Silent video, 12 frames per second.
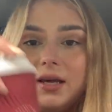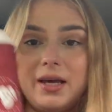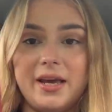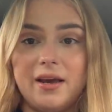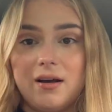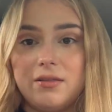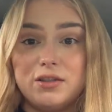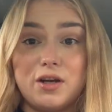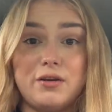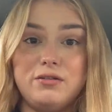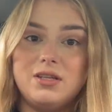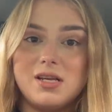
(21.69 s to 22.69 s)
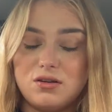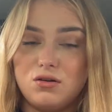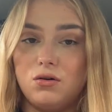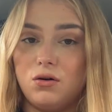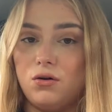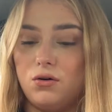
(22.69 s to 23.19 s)
here. The toasty is
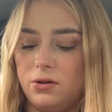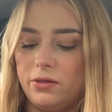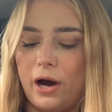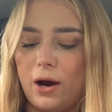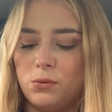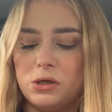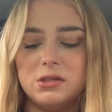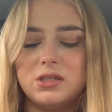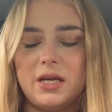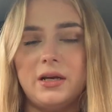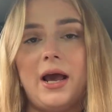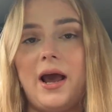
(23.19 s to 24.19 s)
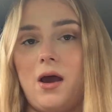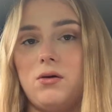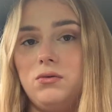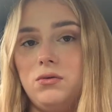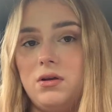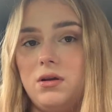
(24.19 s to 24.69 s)
long gone, that was
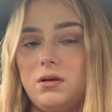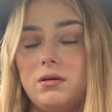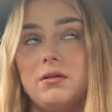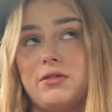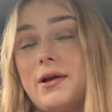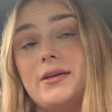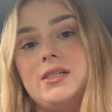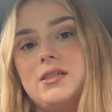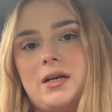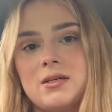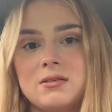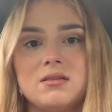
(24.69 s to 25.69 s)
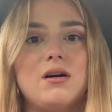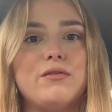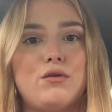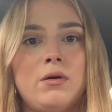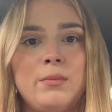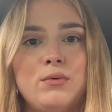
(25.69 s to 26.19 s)
inhaled 30 seconds
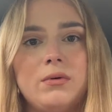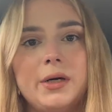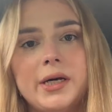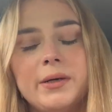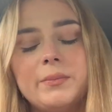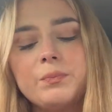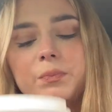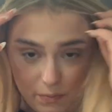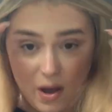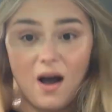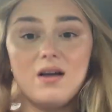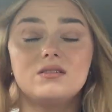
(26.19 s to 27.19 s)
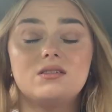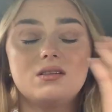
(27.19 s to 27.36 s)
after I bought it, but